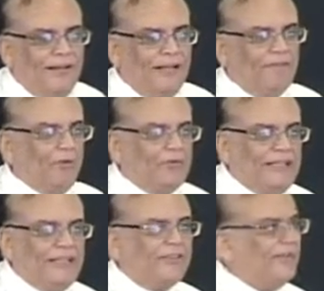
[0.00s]
If you
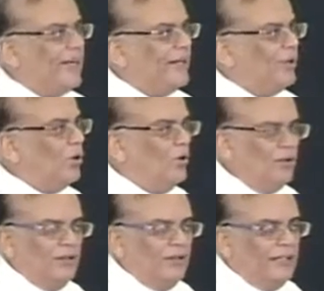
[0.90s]
see the scenario,
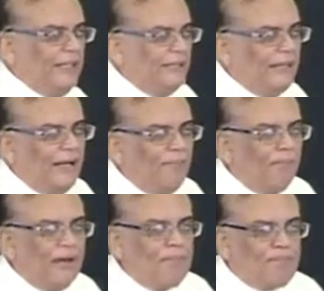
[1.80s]
the
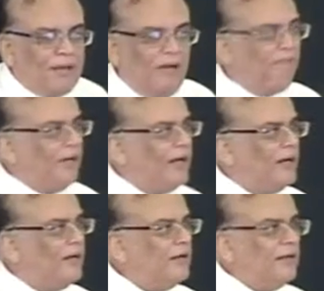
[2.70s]
April
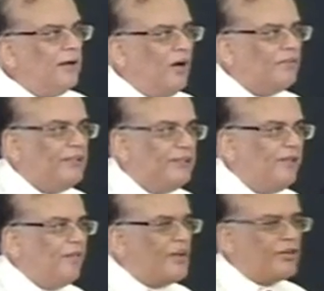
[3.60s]
figure of the
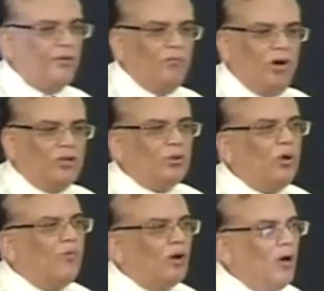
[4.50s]
inflation was
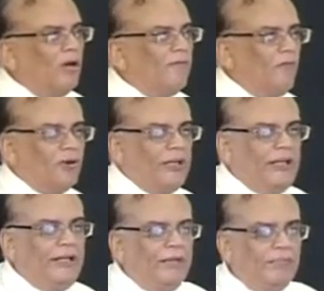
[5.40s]
overall
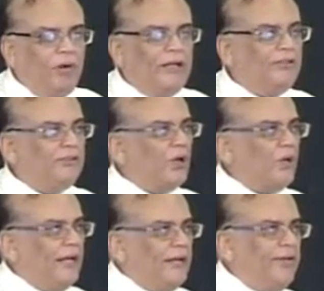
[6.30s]

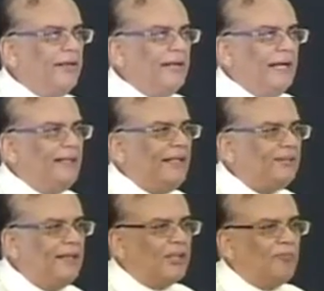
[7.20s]
14.08, and there
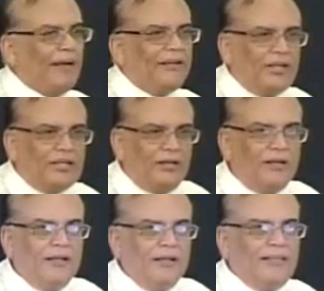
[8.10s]
is an
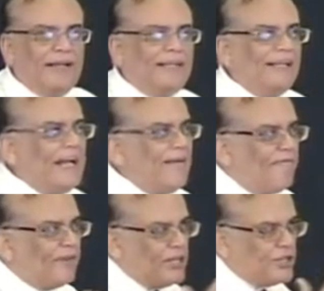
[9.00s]
expectation that the
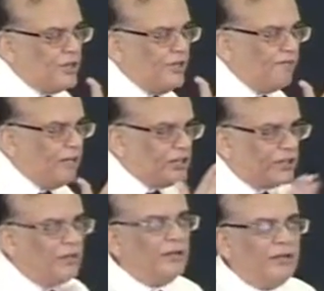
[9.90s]
average
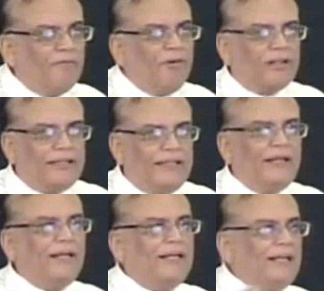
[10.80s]
inflation for the
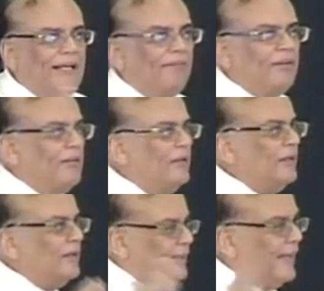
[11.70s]
year
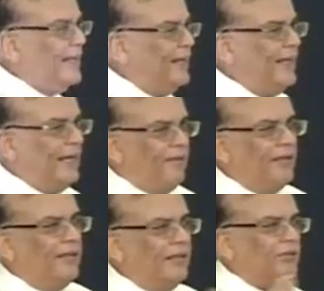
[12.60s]

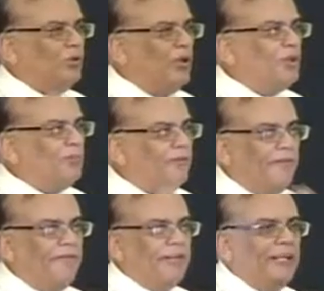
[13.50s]
10-11 is going to be
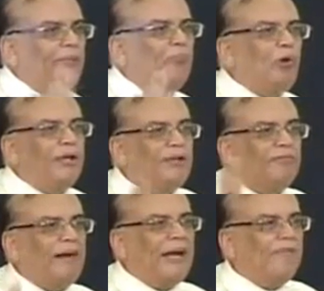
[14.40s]

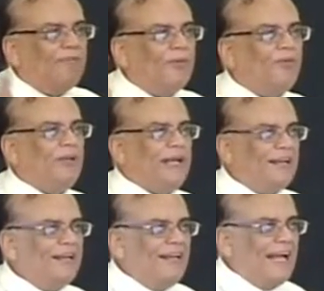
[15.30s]

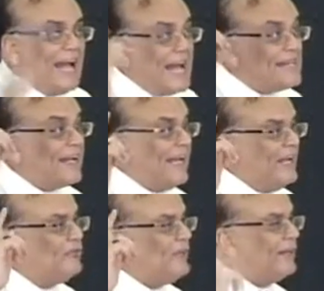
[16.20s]
15.5%, as
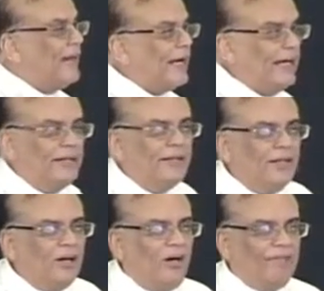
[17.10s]
against the target
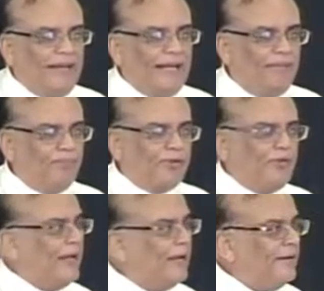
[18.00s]
of
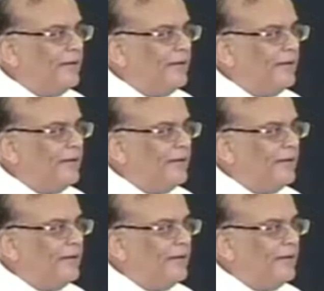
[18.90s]
9%.